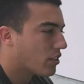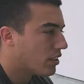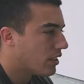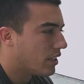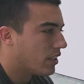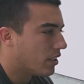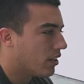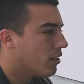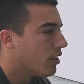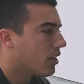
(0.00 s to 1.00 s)
actually didn't
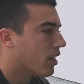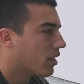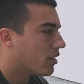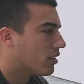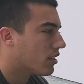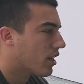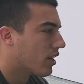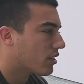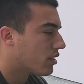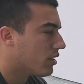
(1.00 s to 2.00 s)
go to the doctors. I
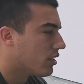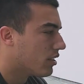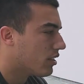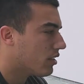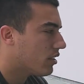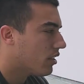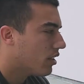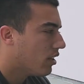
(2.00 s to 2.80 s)
actually just